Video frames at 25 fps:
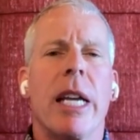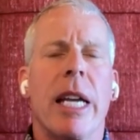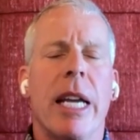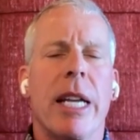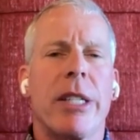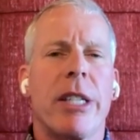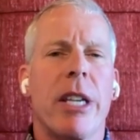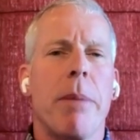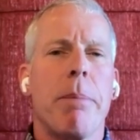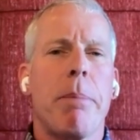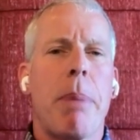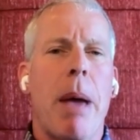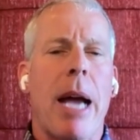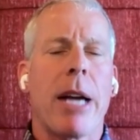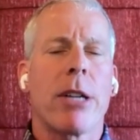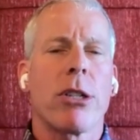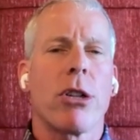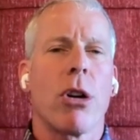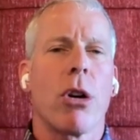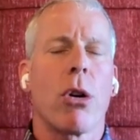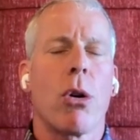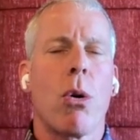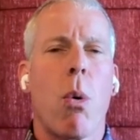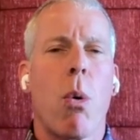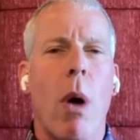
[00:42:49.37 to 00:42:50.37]
Its
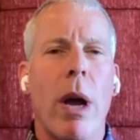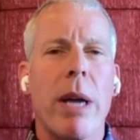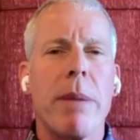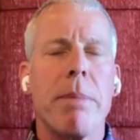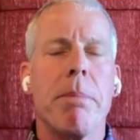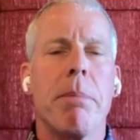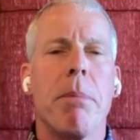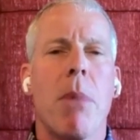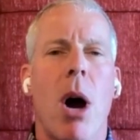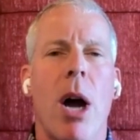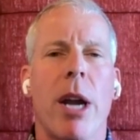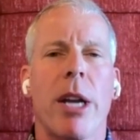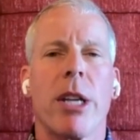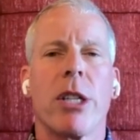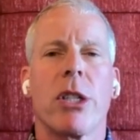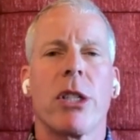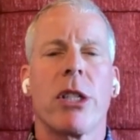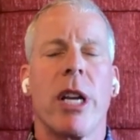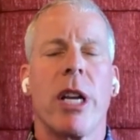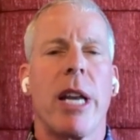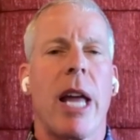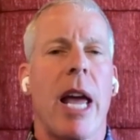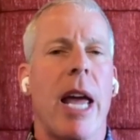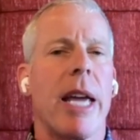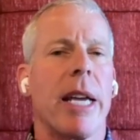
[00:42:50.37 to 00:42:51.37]
impacts are quite
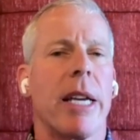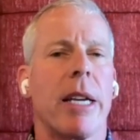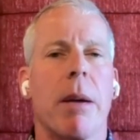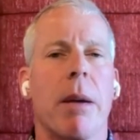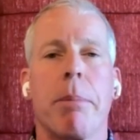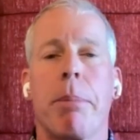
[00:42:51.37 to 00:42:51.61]
modest today